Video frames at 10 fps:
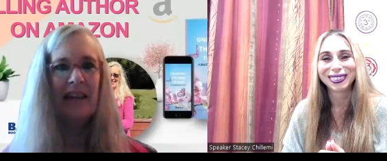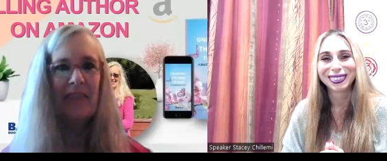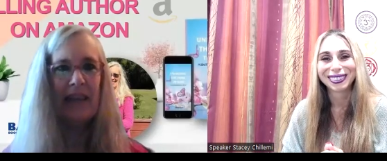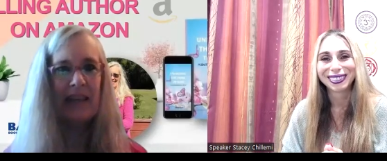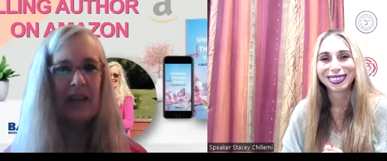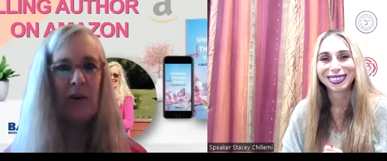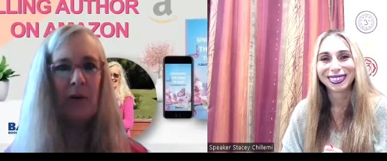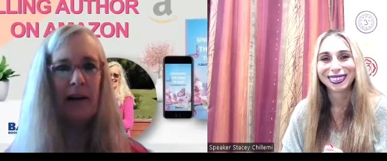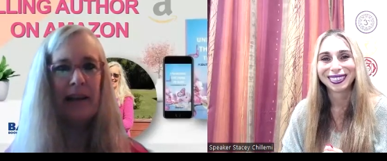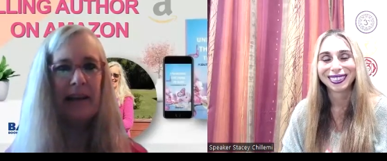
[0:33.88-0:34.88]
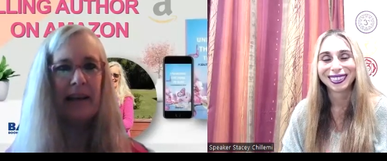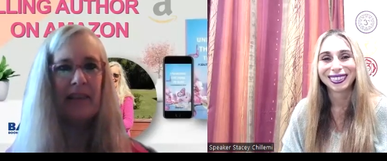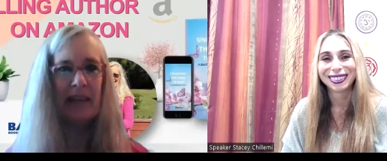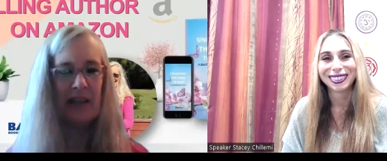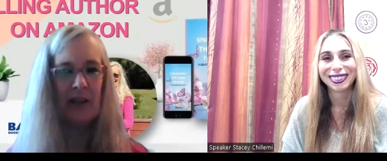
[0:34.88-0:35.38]
Speaker 1: Thank you, and
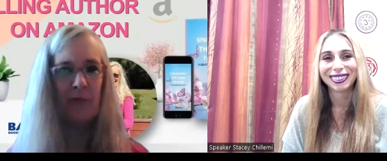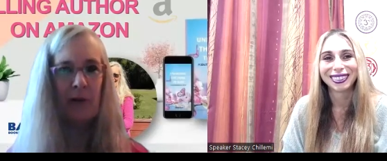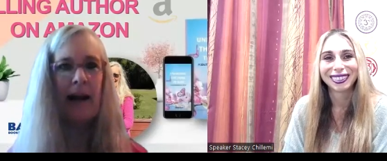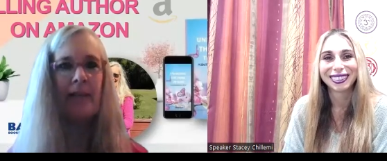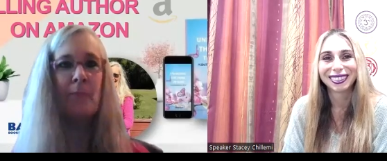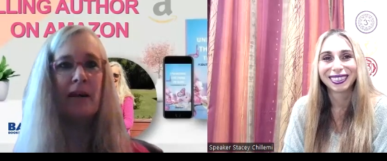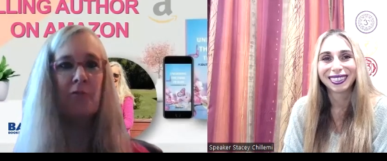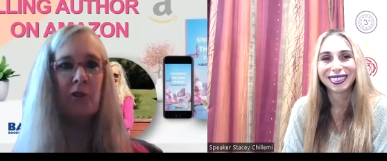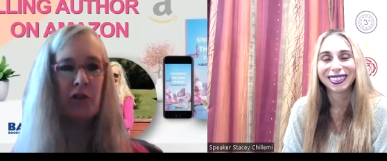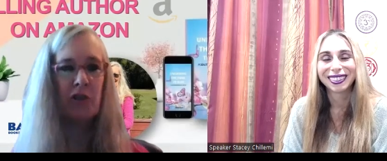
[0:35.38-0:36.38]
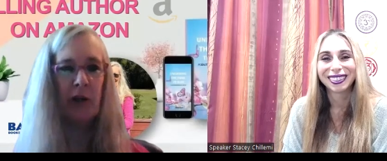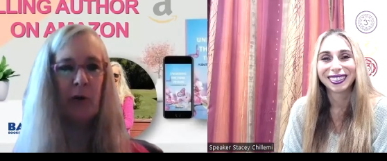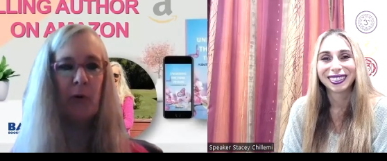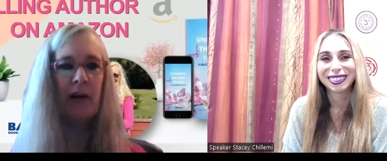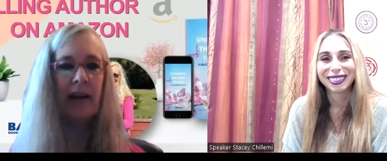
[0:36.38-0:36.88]
thank you for having me on your show.
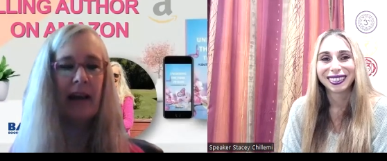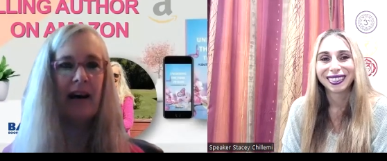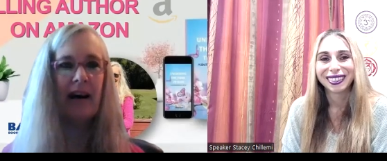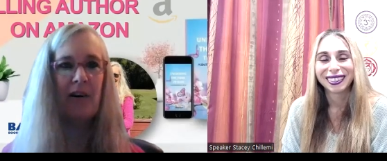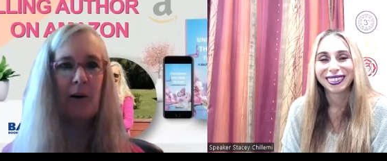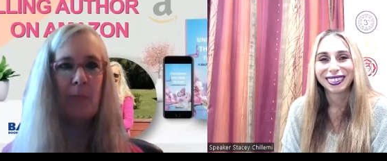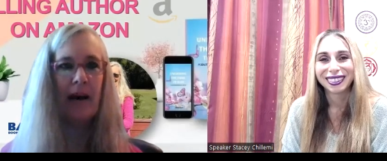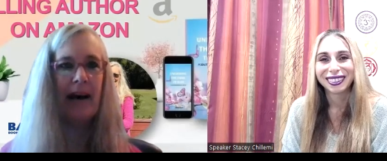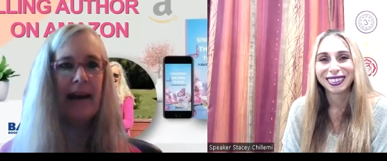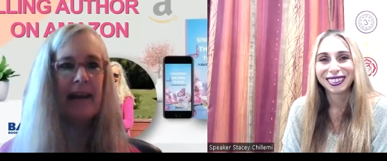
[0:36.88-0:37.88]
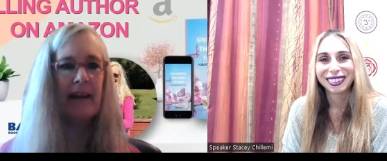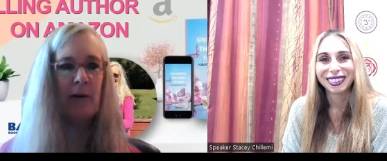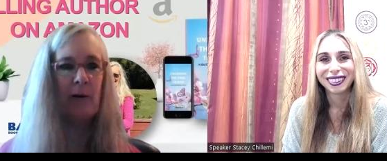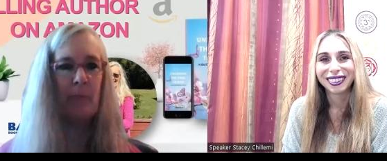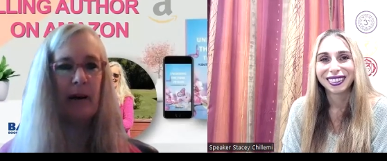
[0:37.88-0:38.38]
Um, I
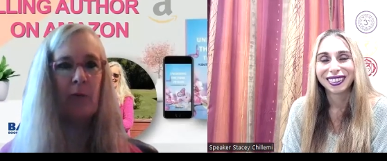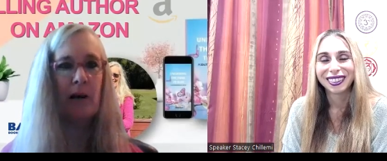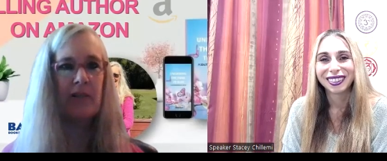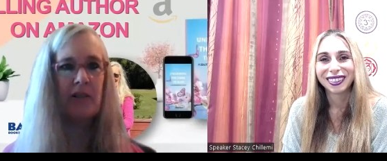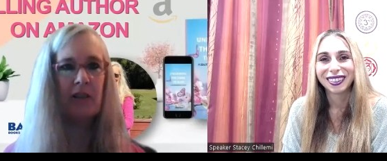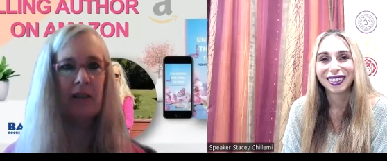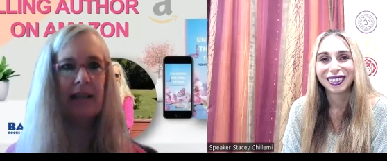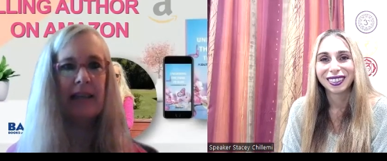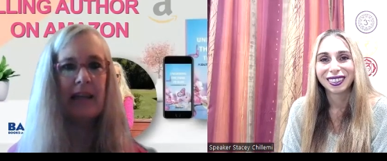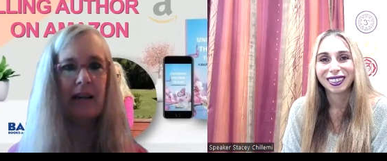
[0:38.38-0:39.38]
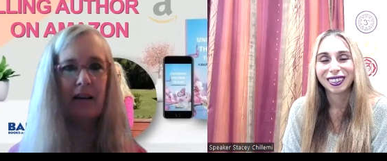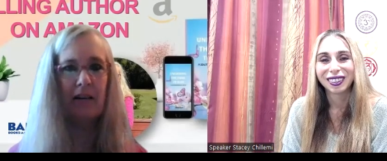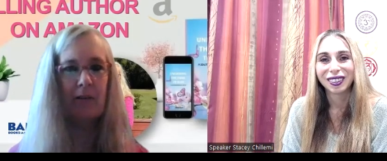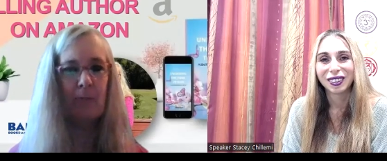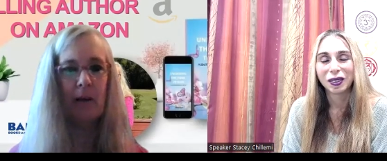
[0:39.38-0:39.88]
am originally
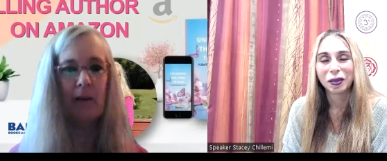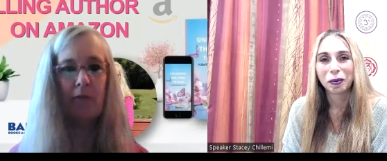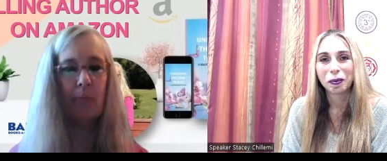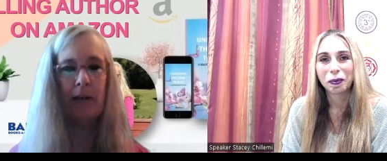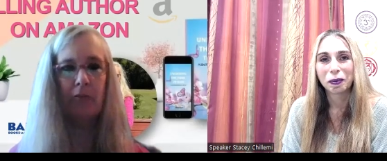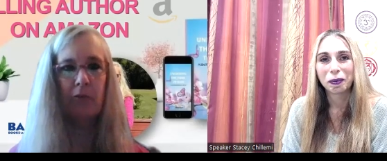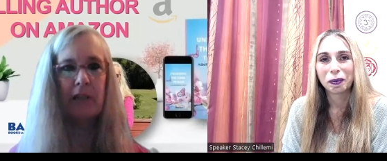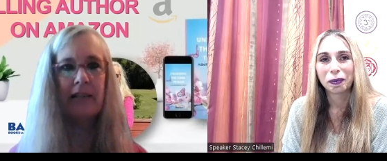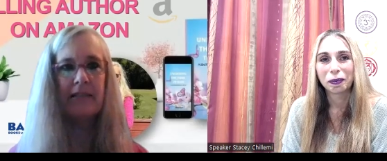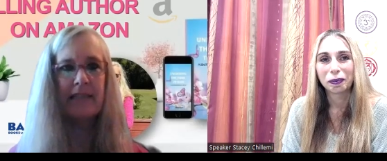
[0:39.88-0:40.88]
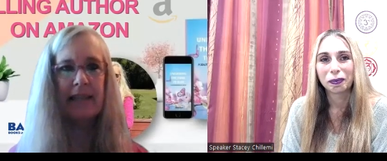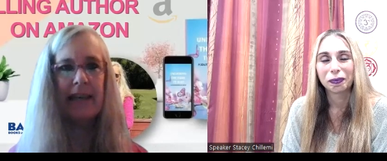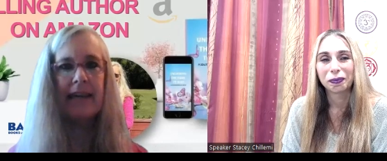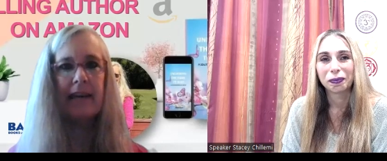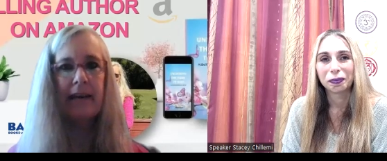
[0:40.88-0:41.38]
um, from Middle
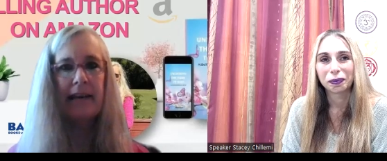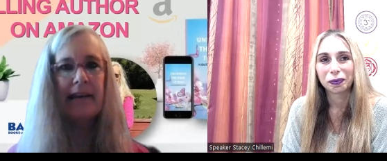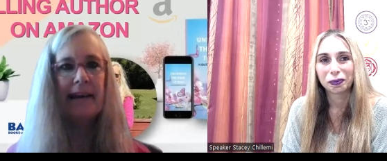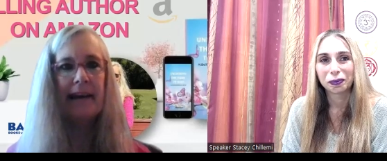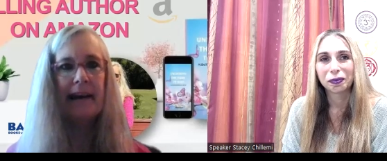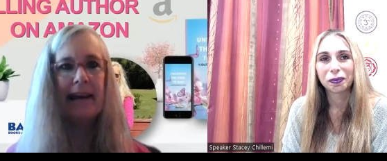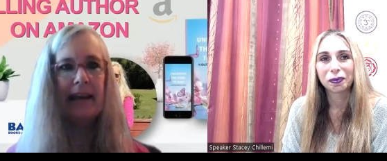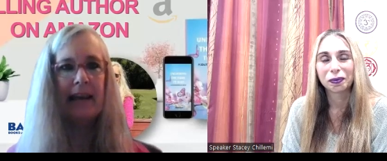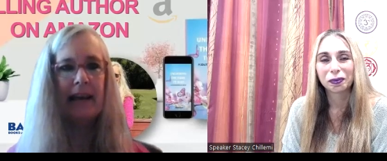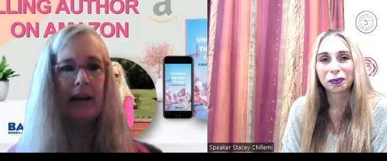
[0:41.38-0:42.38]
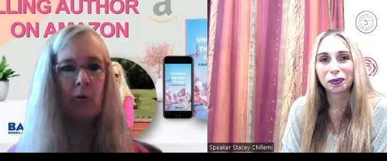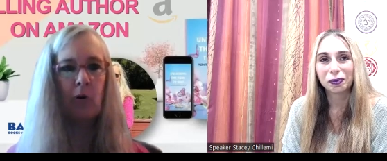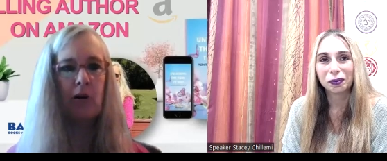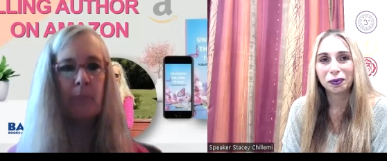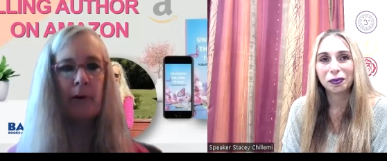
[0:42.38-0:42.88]
Tennessee, and I
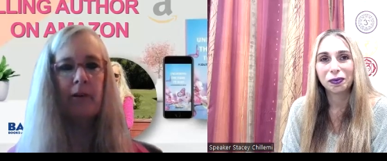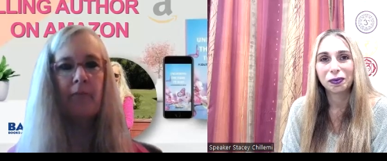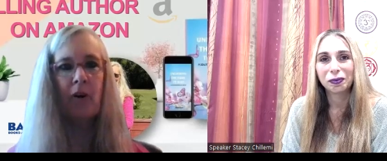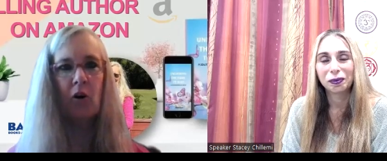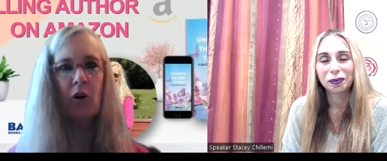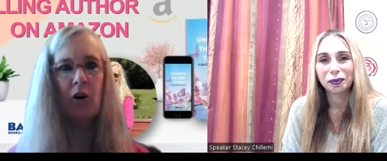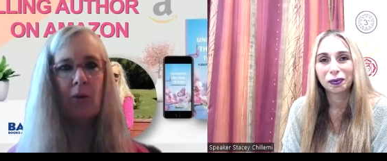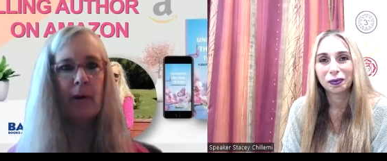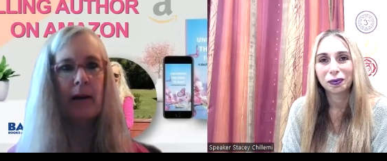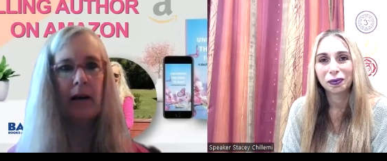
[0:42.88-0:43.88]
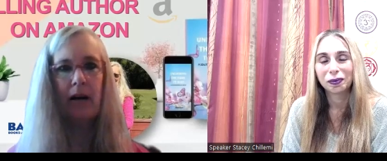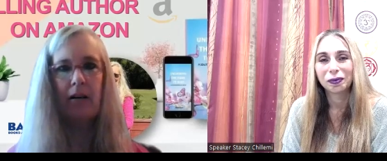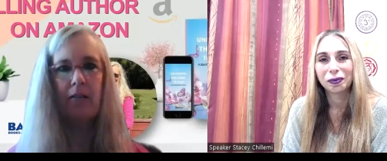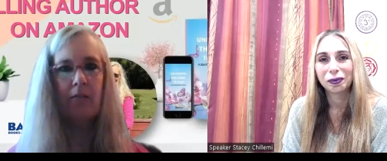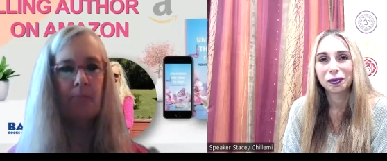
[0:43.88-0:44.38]
grew up on a farm.
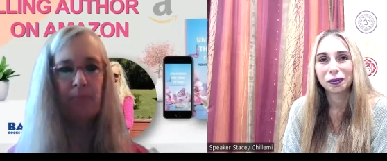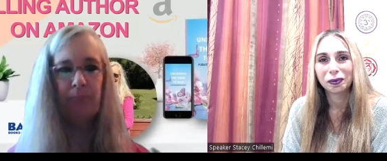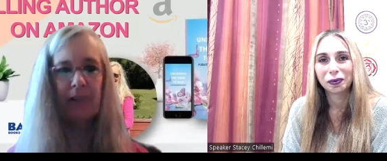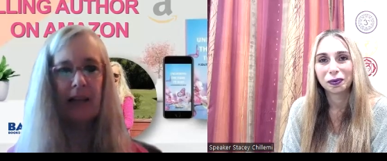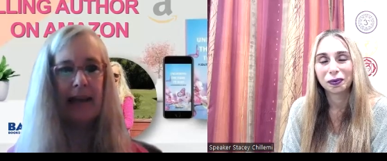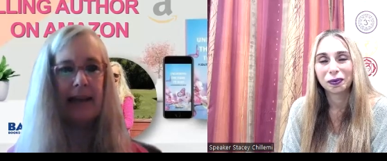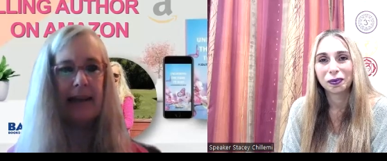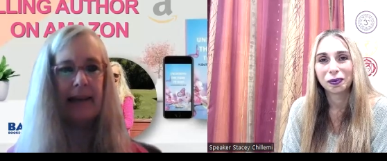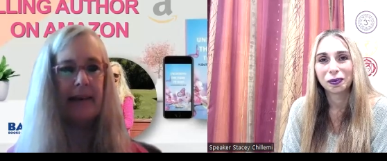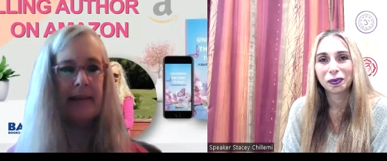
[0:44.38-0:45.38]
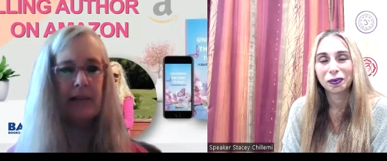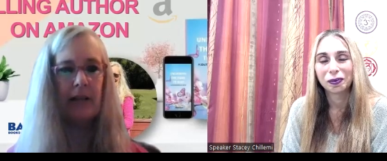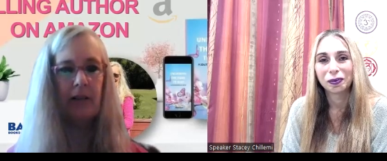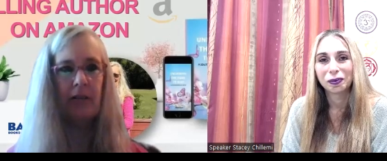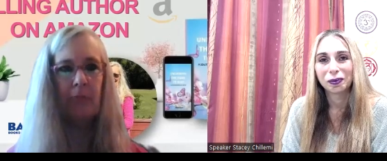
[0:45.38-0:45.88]
Um, and
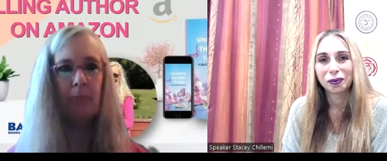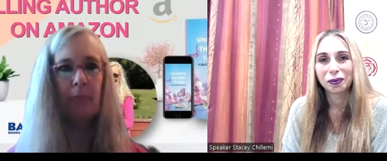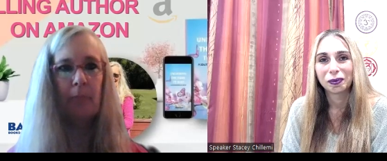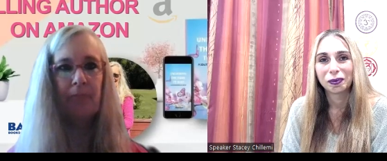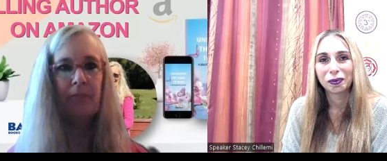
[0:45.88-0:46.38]
um,